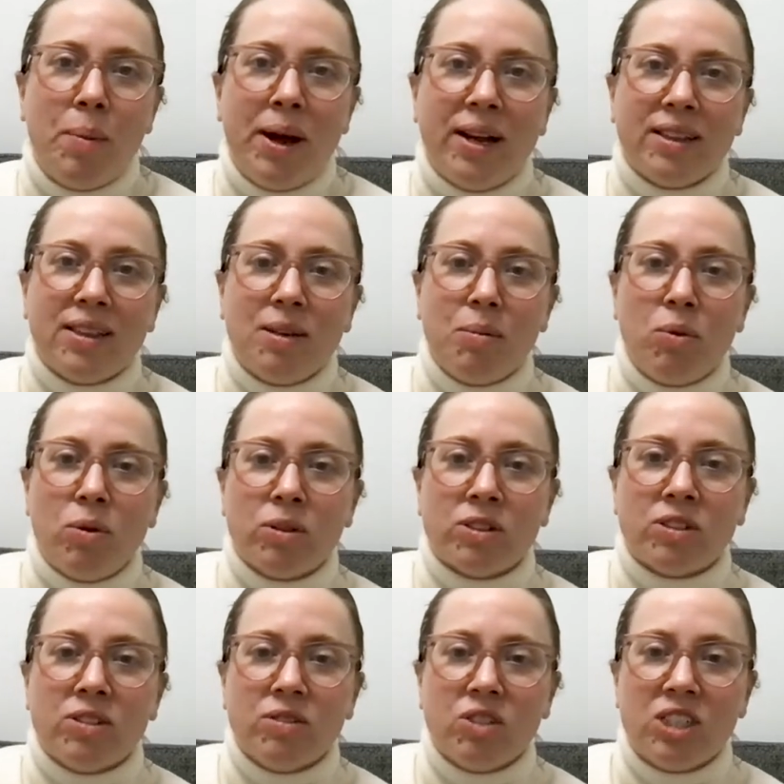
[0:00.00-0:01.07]
about the
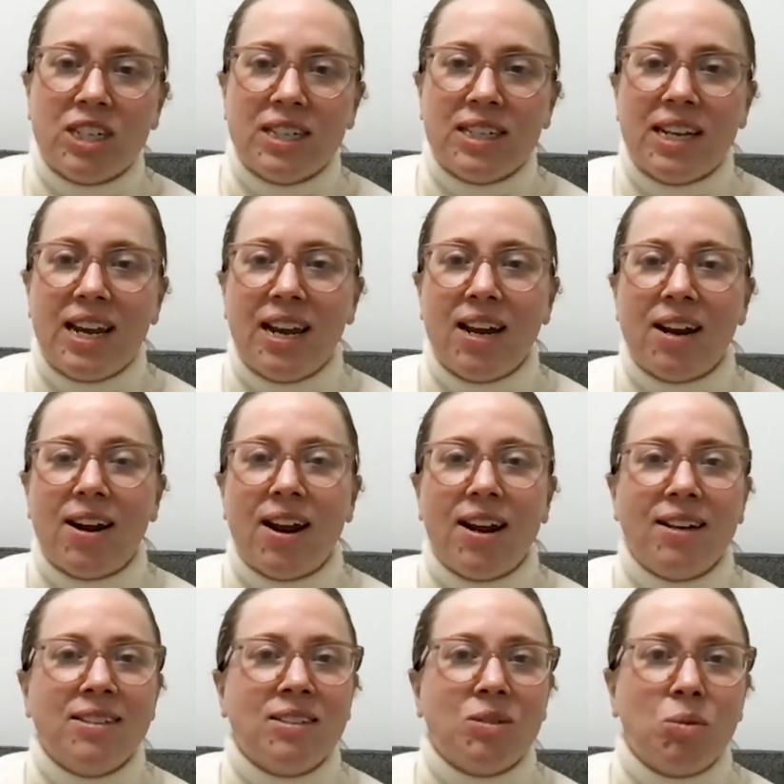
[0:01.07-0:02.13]
importance of shared care
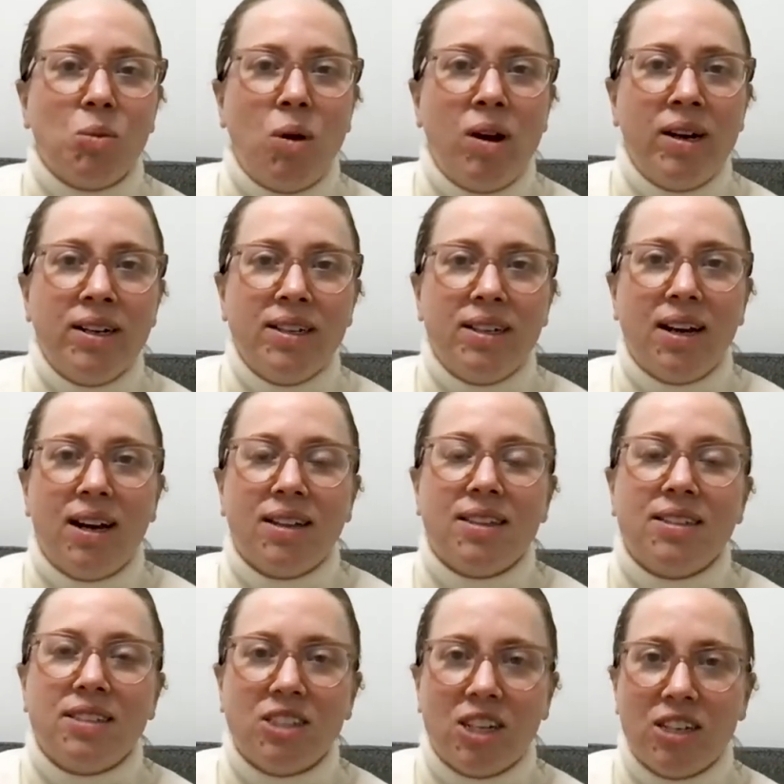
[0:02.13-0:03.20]
and why are
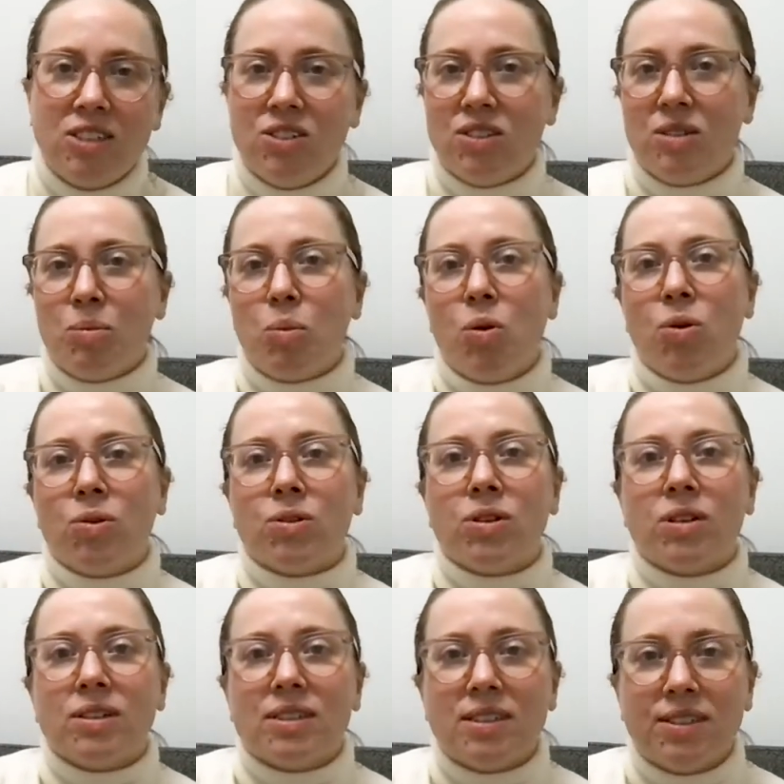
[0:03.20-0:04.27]
these changes
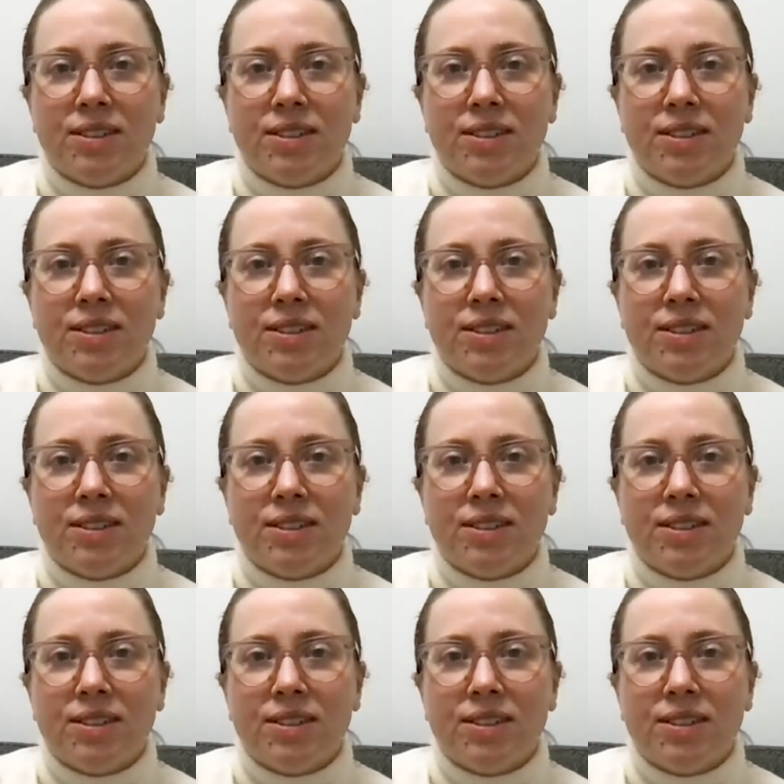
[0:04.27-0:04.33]
important?